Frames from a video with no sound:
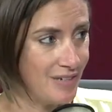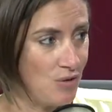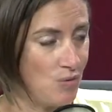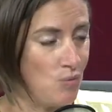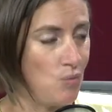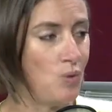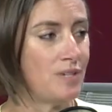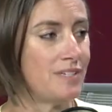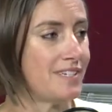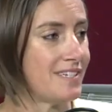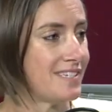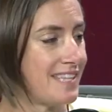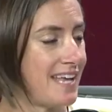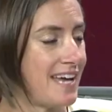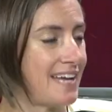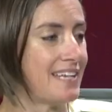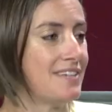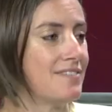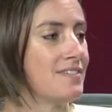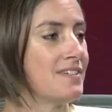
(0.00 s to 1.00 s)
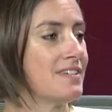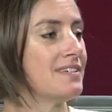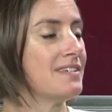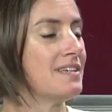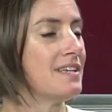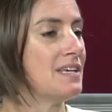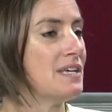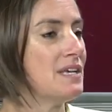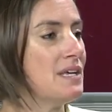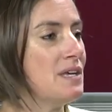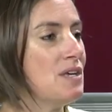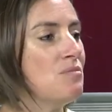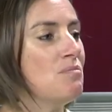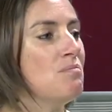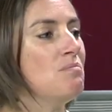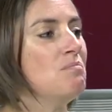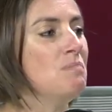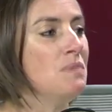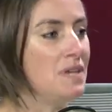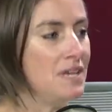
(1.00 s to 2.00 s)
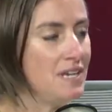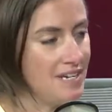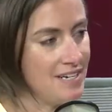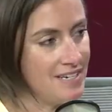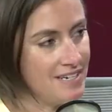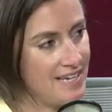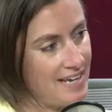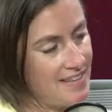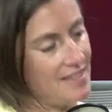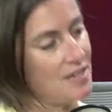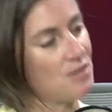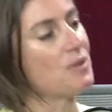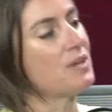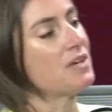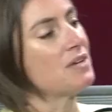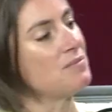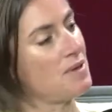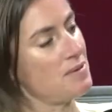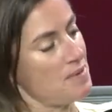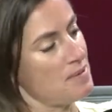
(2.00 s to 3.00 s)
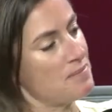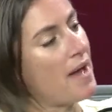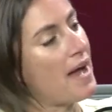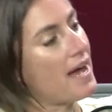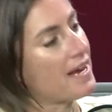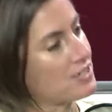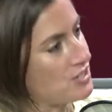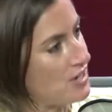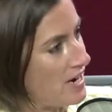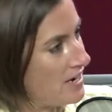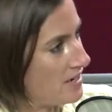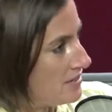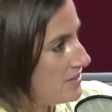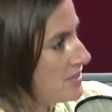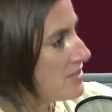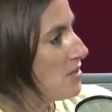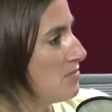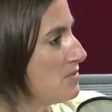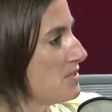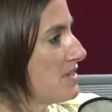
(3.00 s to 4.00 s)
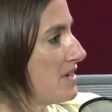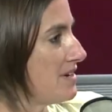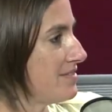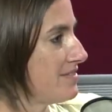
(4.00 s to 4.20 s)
What does that even mean? And then we can maybe backtrack on some stuff.